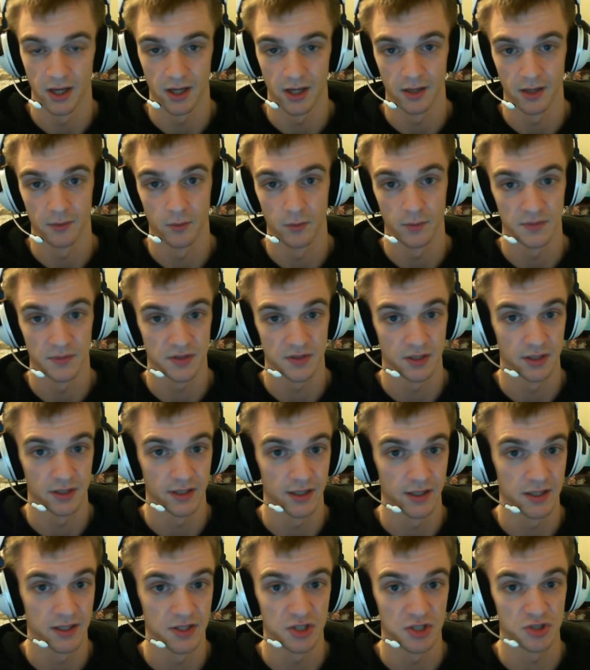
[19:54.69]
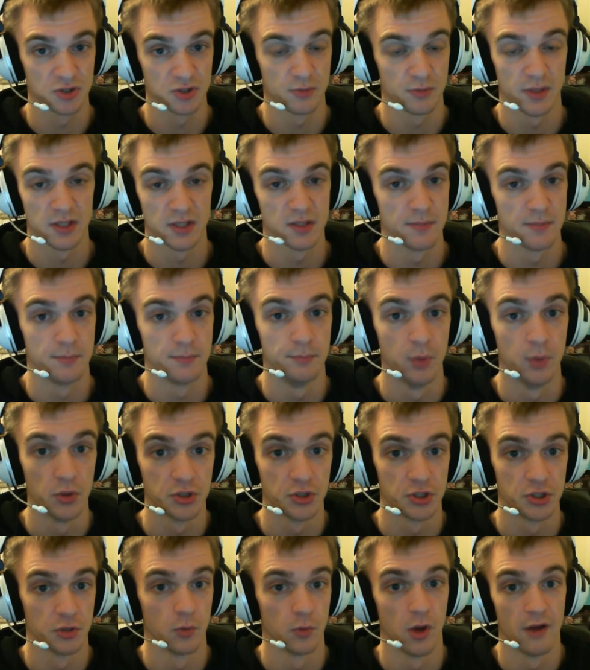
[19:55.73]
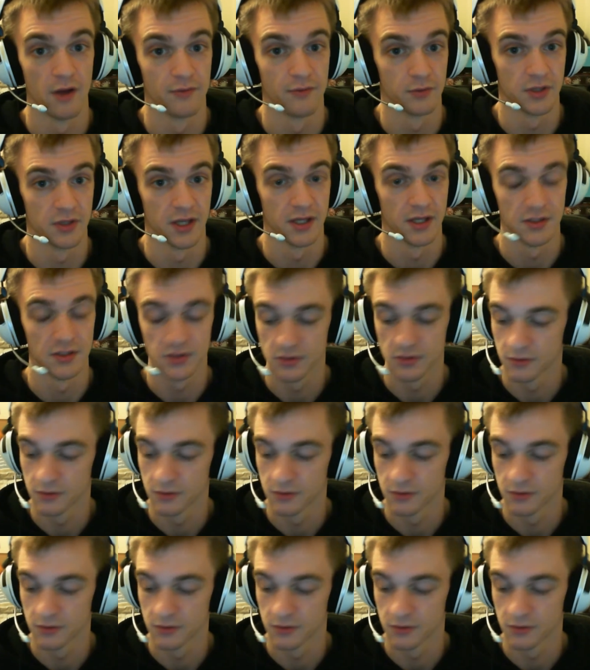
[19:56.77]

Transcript: Weapon skill 8, he's just gonna basically butcher whatever he hits.